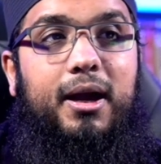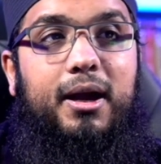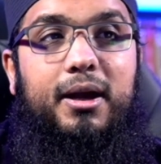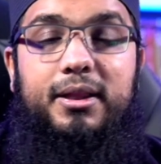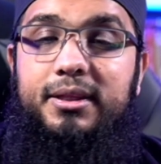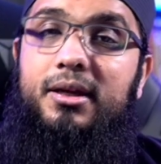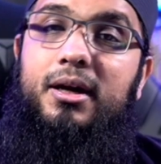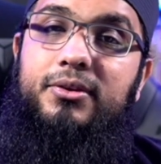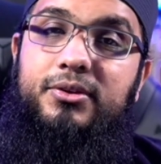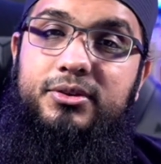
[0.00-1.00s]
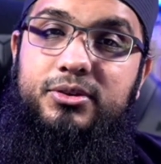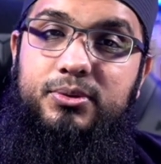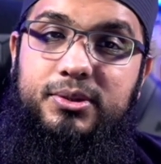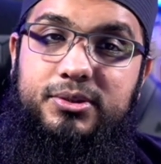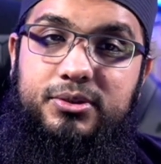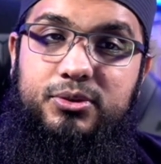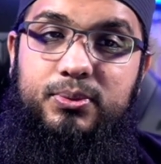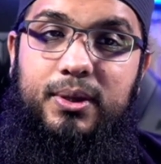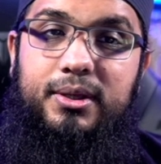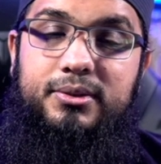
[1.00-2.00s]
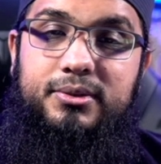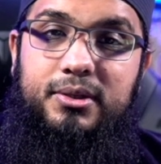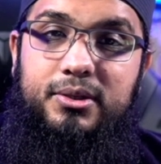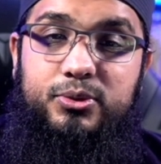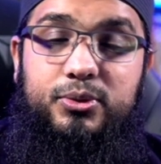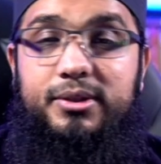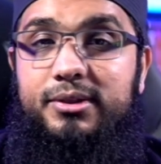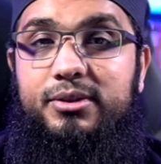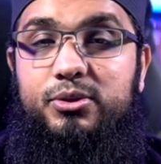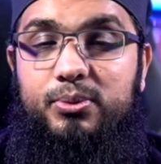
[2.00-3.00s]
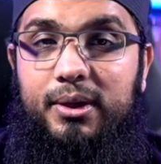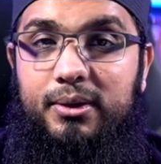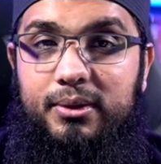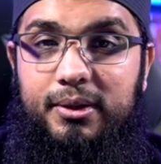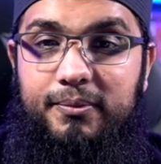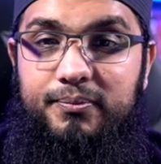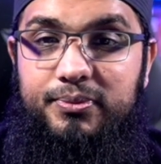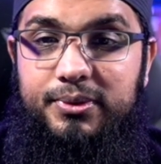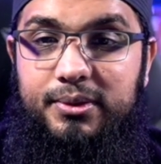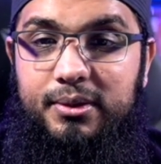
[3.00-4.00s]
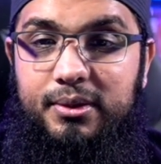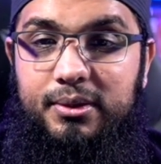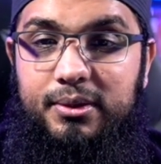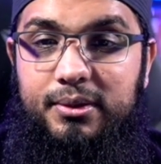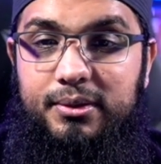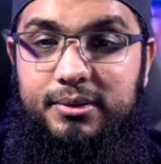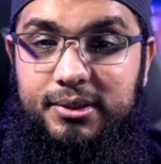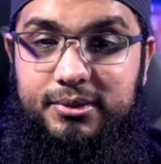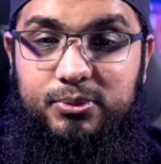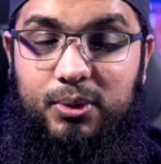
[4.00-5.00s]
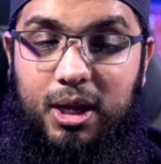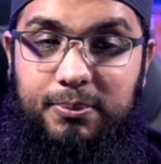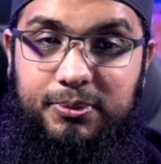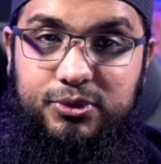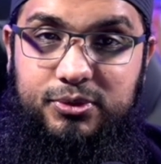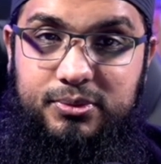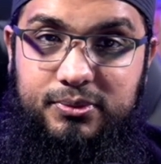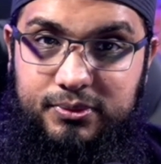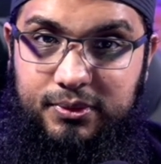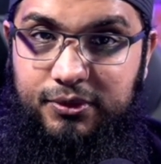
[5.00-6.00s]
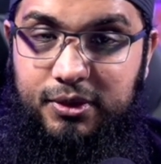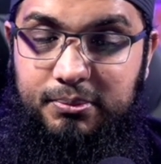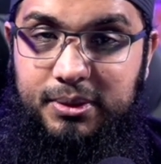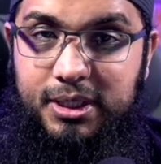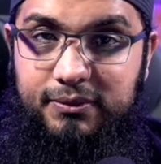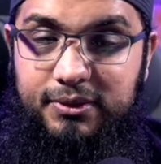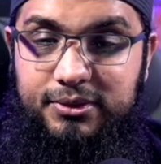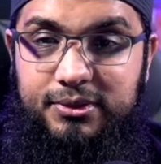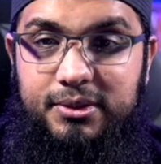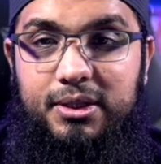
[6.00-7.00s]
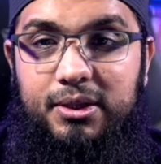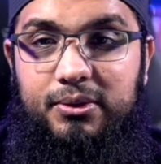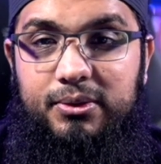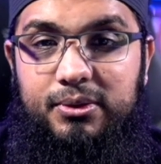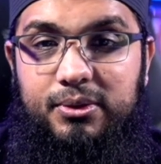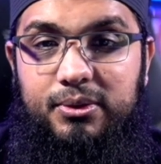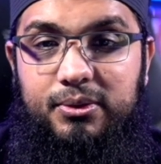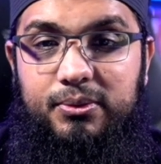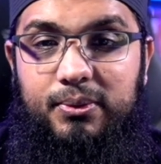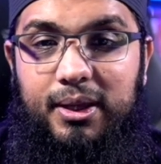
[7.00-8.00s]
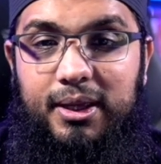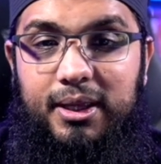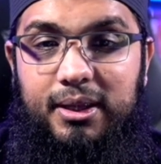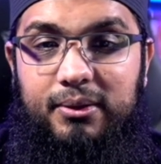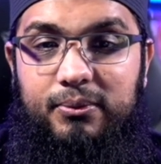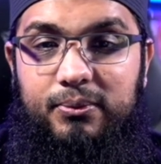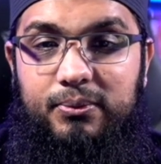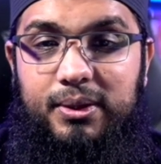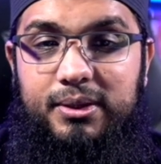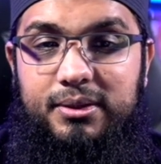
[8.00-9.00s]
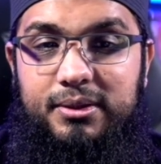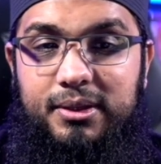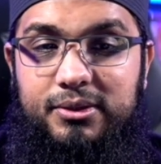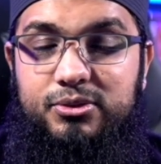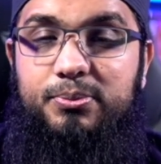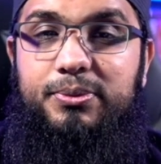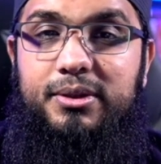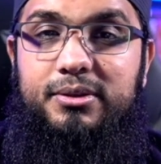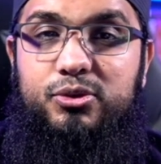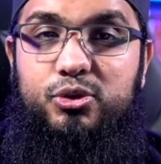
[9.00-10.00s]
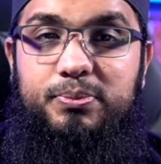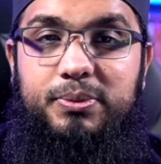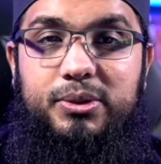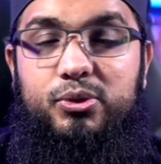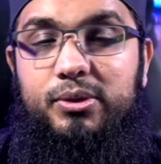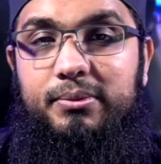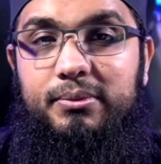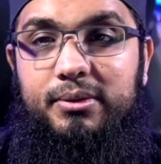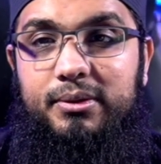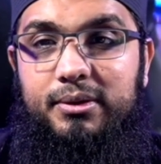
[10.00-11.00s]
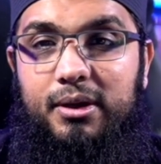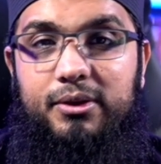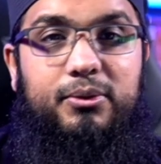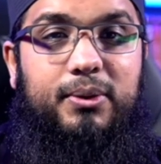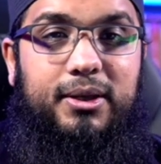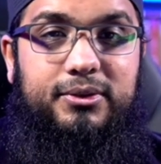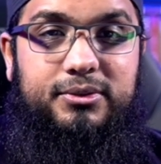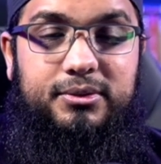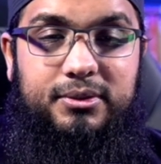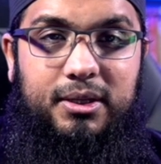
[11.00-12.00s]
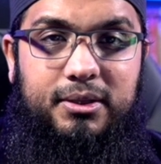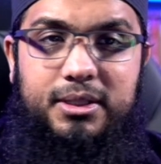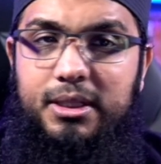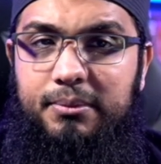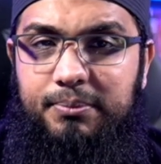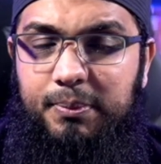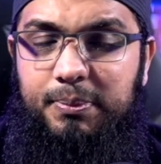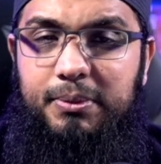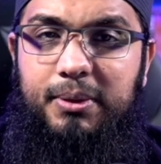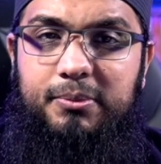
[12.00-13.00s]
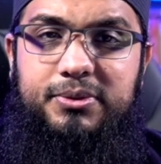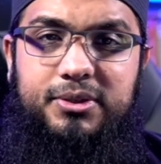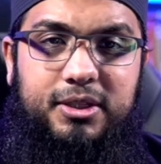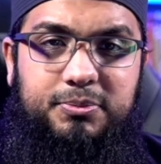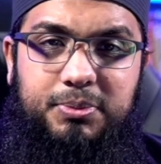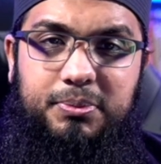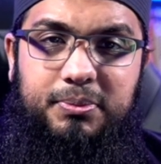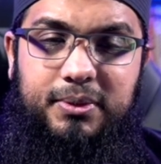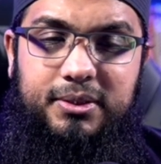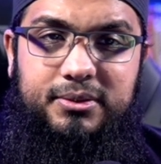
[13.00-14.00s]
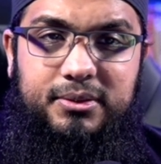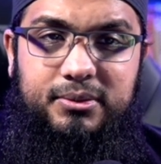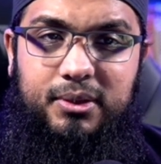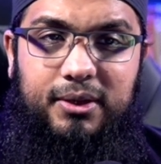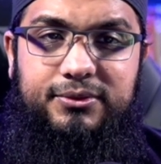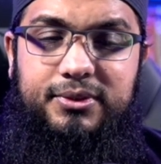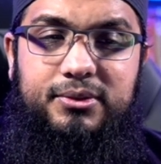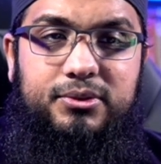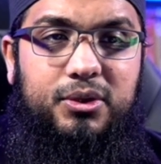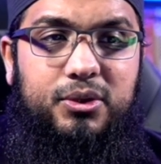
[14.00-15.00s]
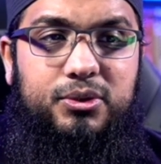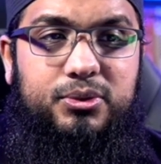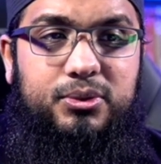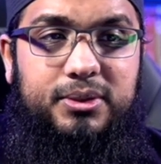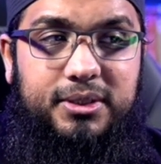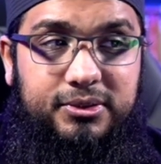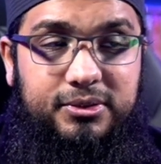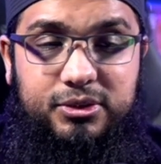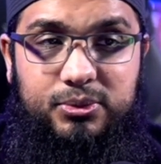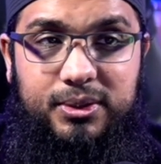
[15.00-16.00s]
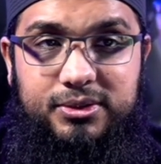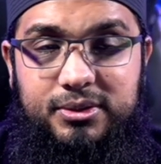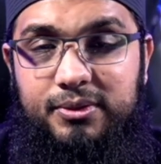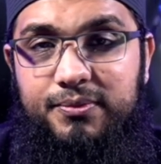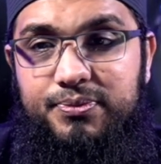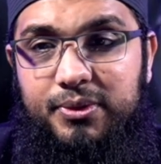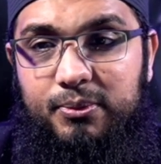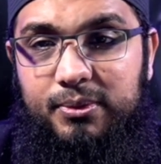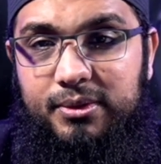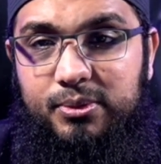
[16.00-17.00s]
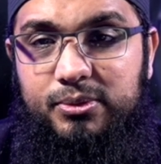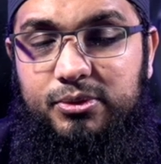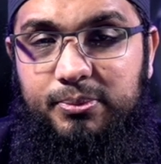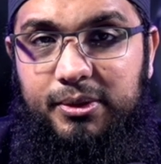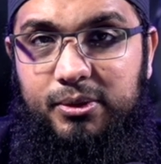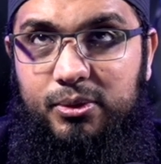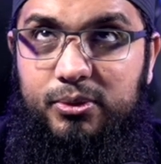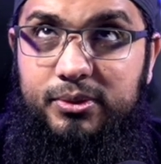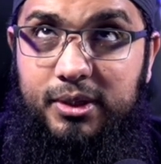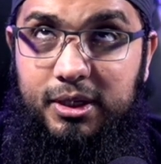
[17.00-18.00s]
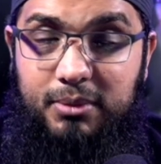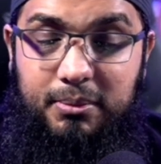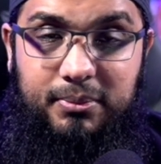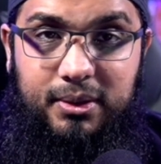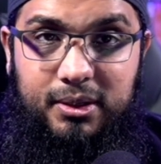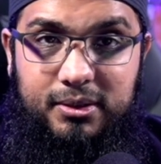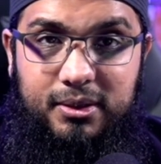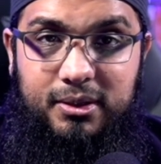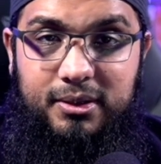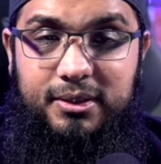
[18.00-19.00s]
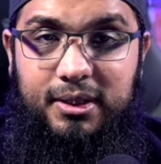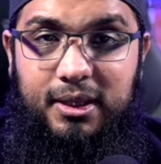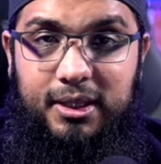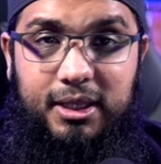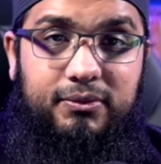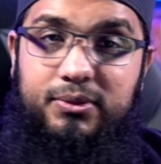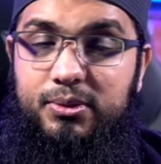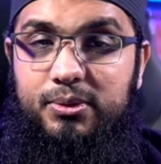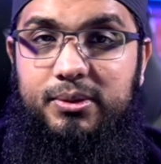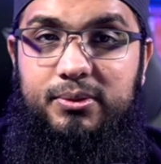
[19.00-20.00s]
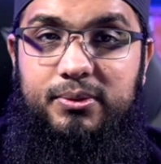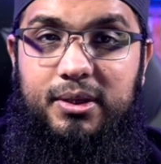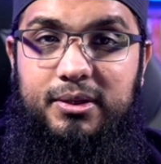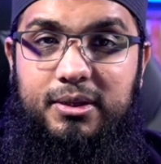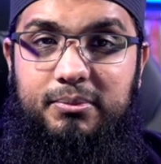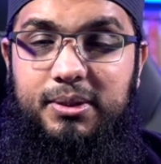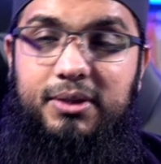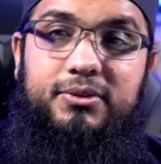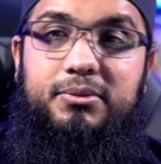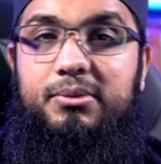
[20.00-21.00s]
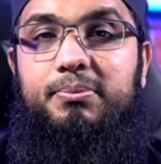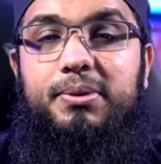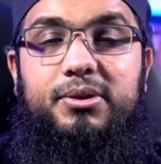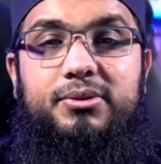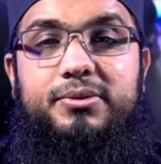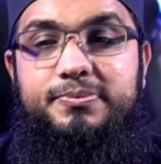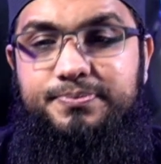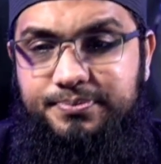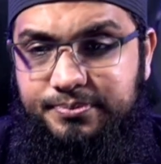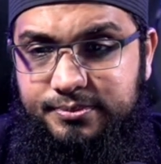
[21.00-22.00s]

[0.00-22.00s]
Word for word: Uh, and there are other situations where he's so this is what um, this is what happens to the firm believers, you know, where when there's something they should be doing uh, otherwise, right? People make mistakes, people make you know have sins. So in this situation, when they're doing something wrong, they remember Allah, even though you know they're believers because